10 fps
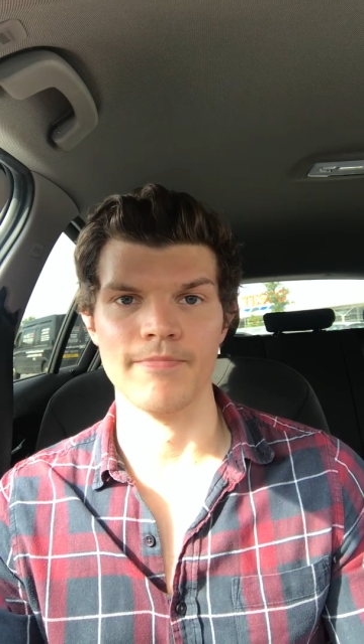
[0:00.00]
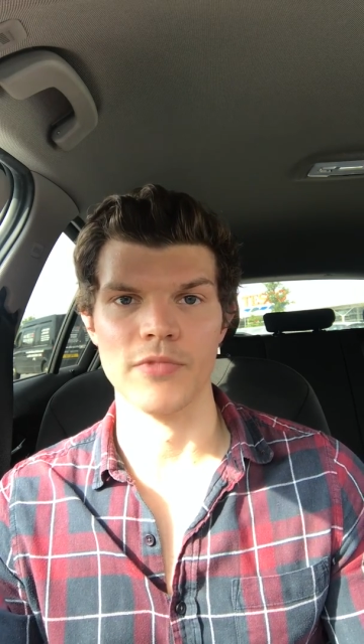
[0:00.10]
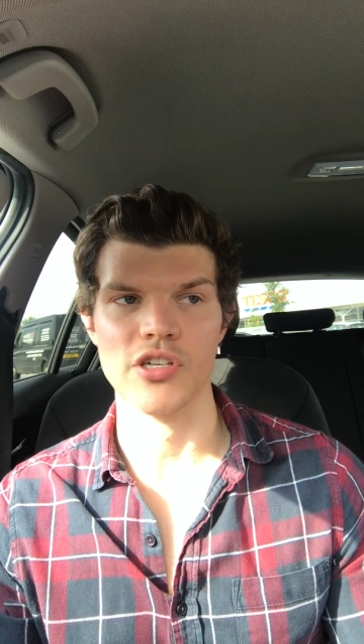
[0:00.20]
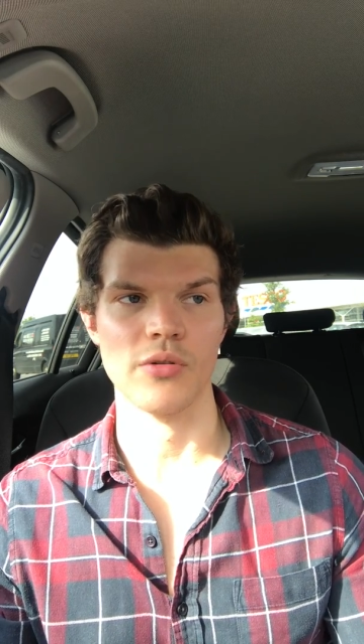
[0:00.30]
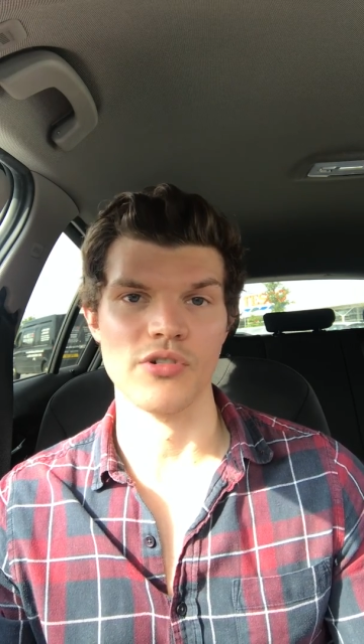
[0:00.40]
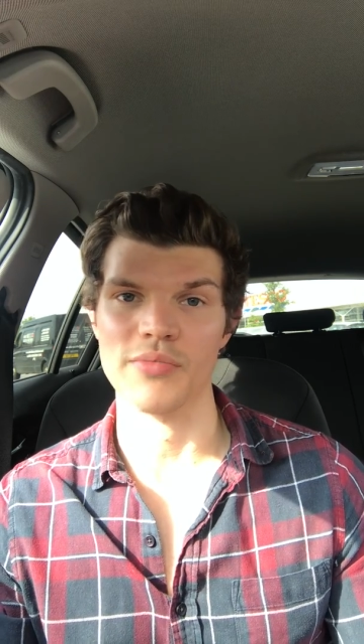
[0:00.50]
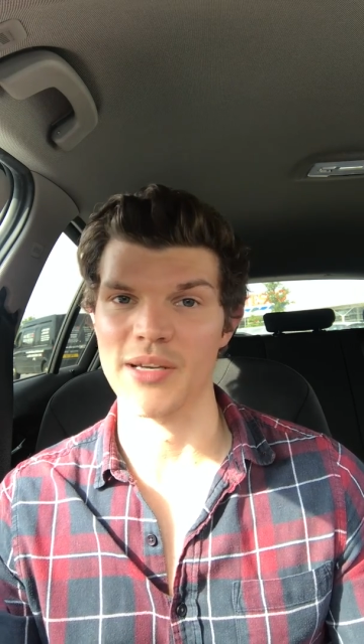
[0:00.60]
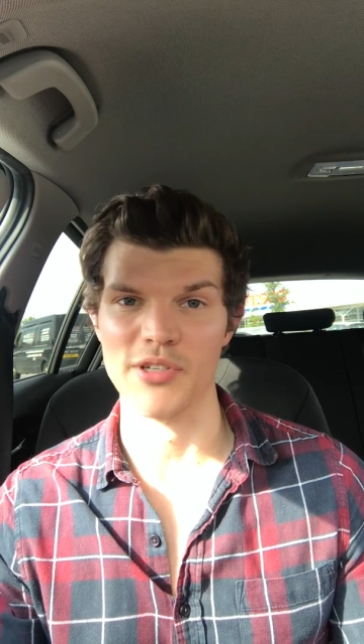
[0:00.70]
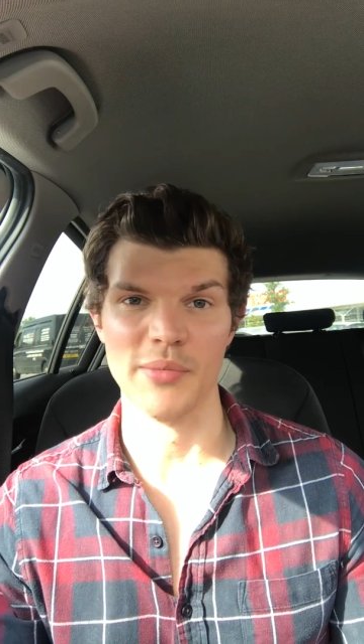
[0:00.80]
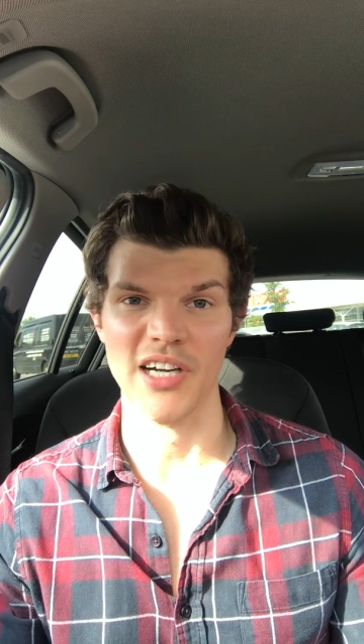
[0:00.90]
So
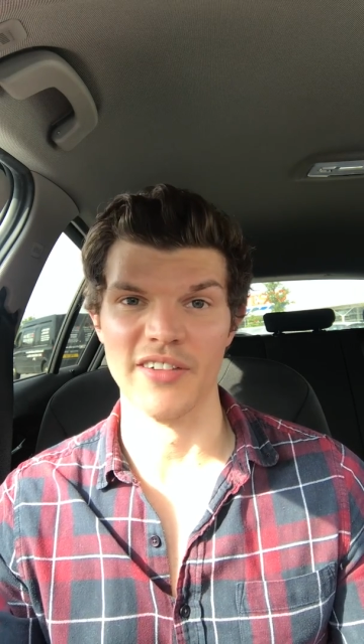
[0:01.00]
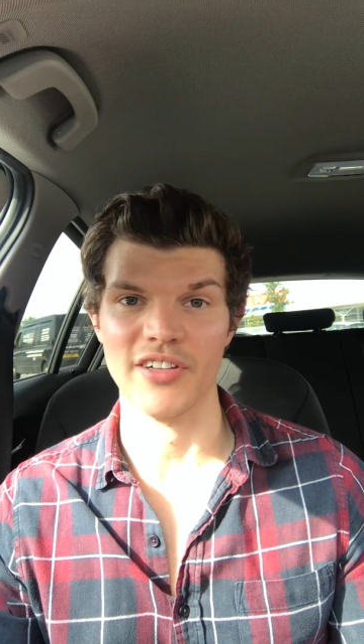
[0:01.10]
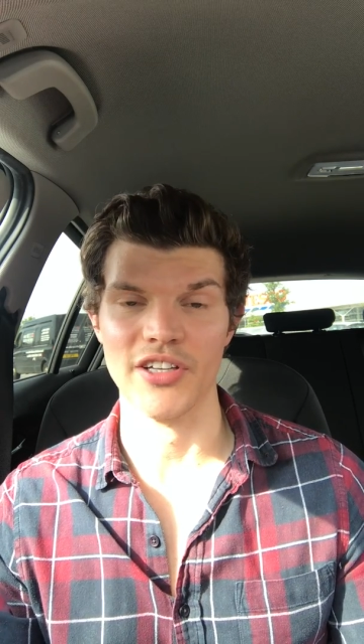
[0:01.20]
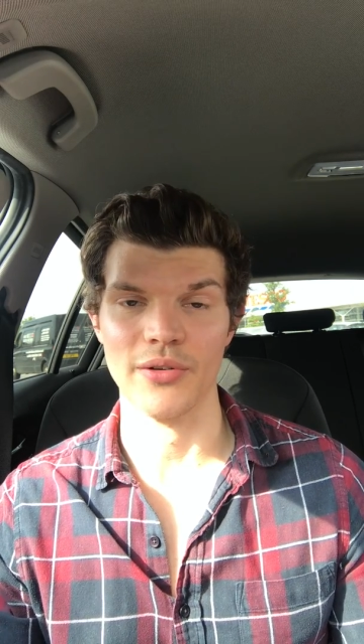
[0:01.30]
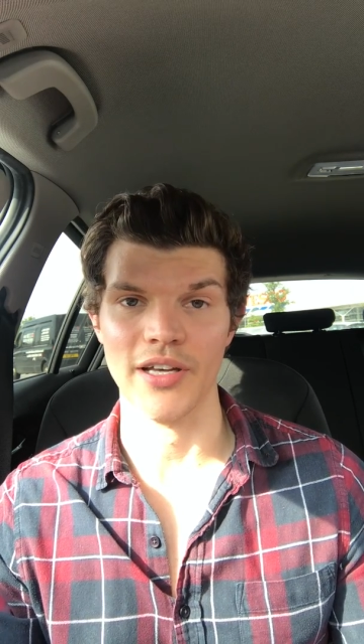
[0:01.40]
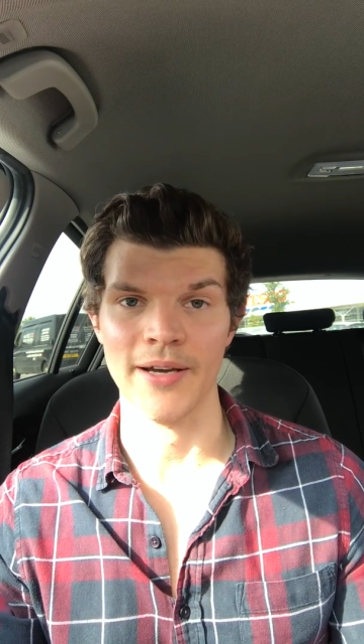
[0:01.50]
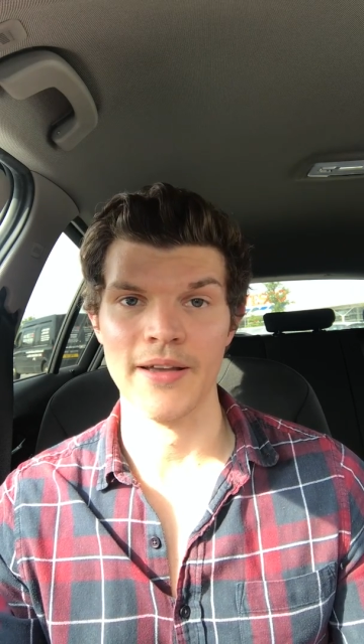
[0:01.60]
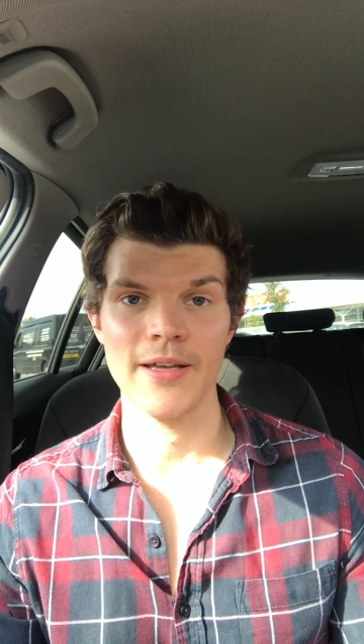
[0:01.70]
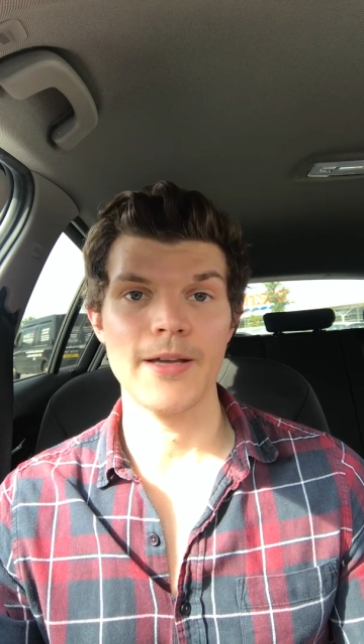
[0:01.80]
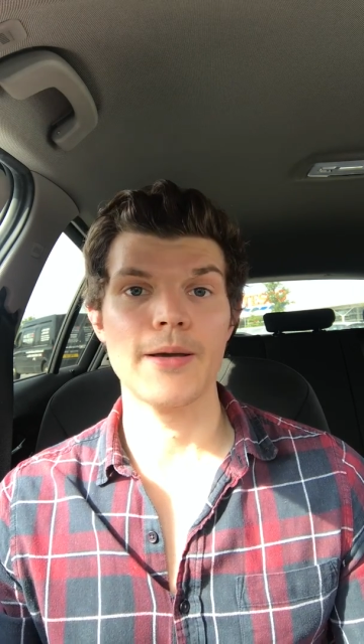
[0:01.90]
sometimes you might have to do that.
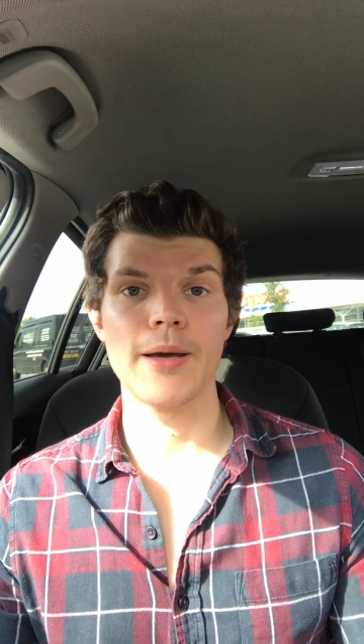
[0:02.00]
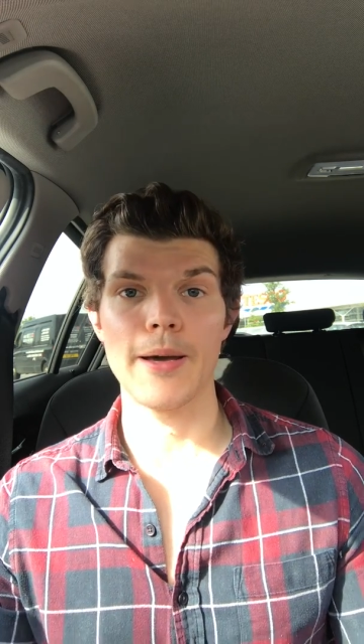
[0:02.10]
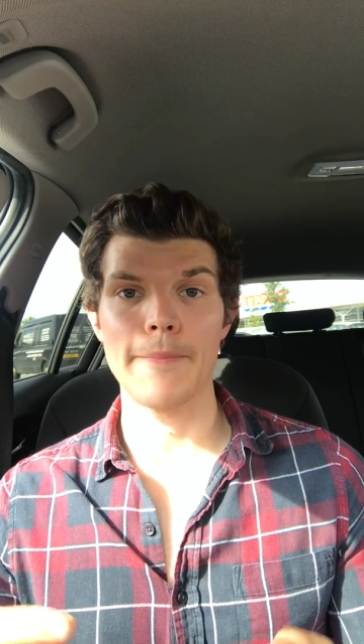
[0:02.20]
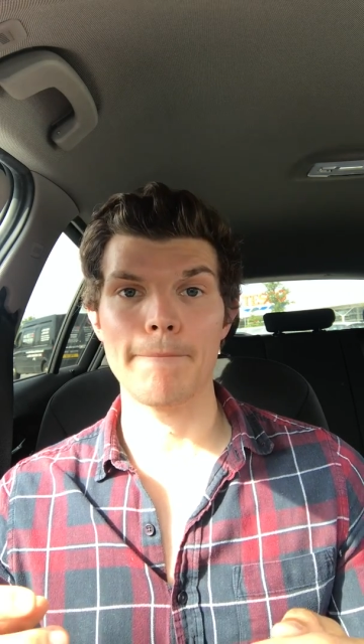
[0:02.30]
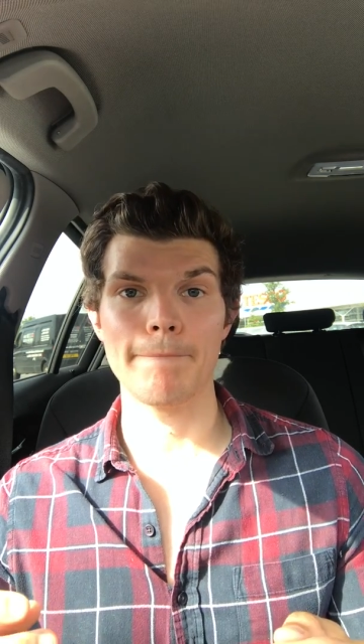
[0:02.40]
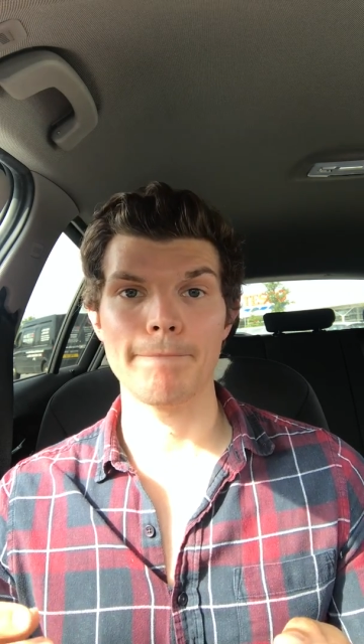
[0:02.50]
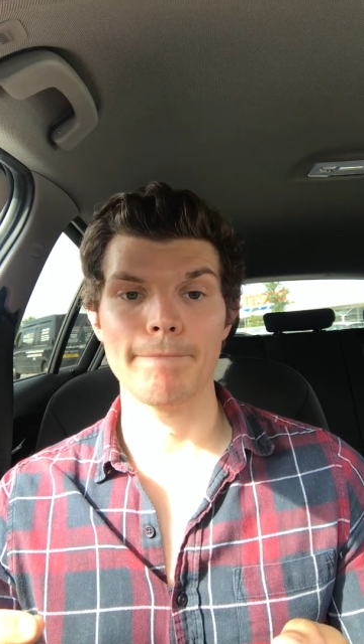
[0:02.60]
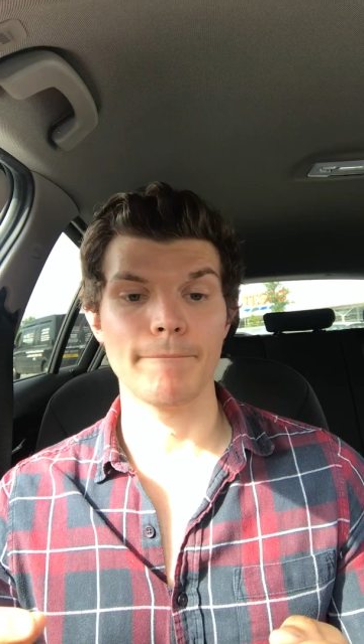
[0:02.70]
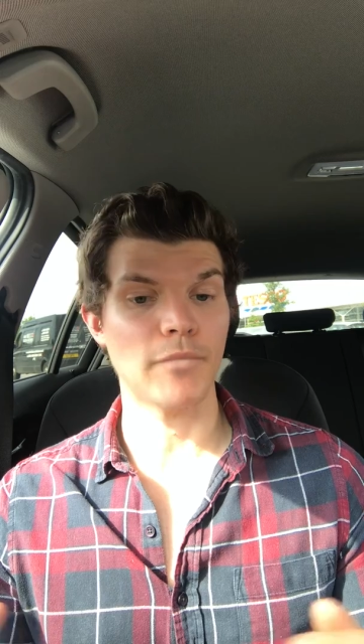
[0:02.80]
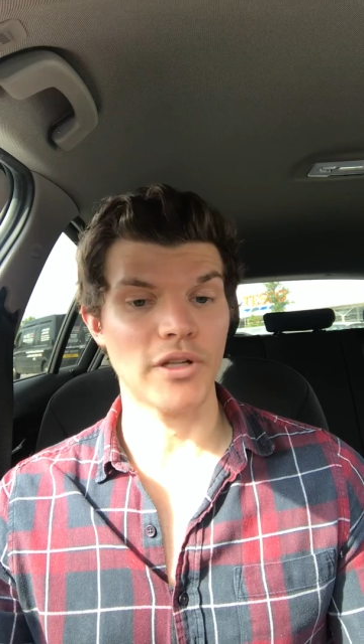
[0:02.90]

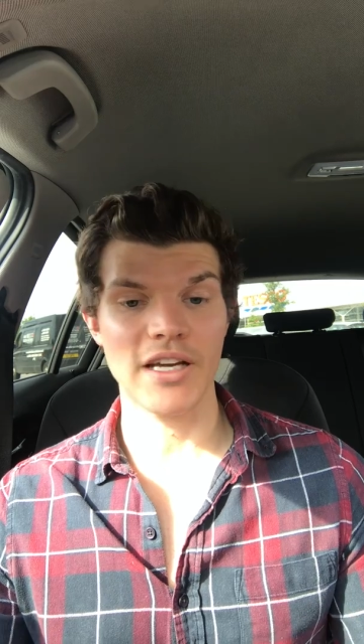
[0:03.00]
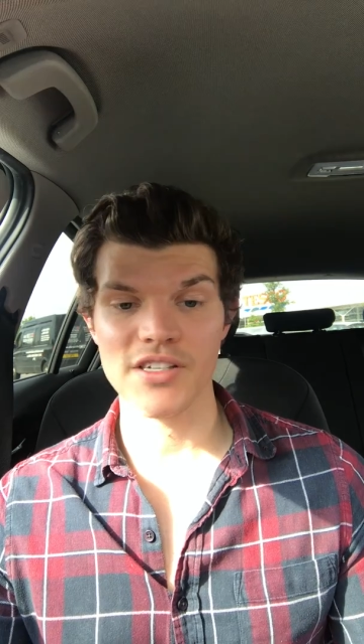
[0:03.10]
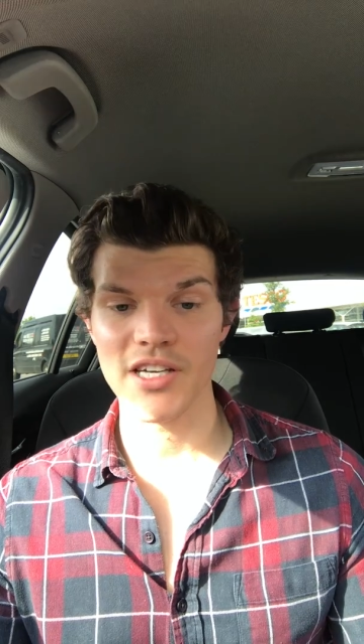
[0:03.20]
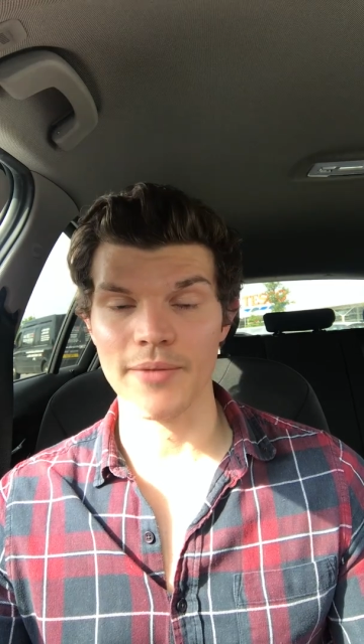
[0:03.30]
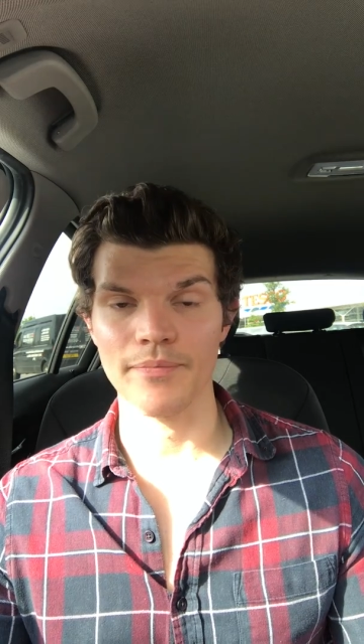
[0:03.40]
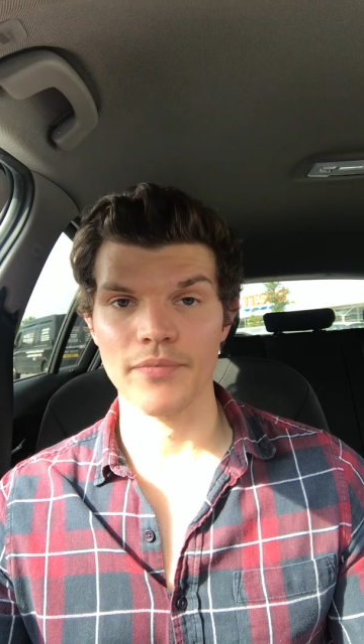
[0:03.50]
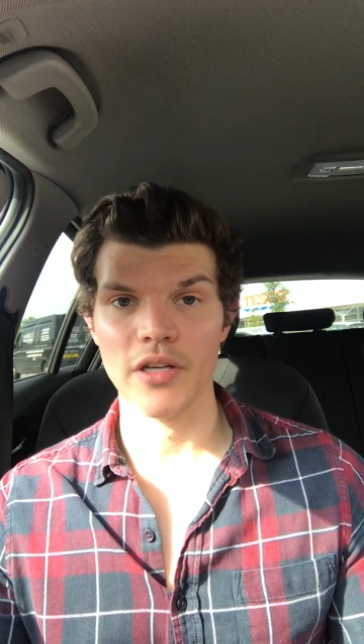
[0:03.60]
But that's it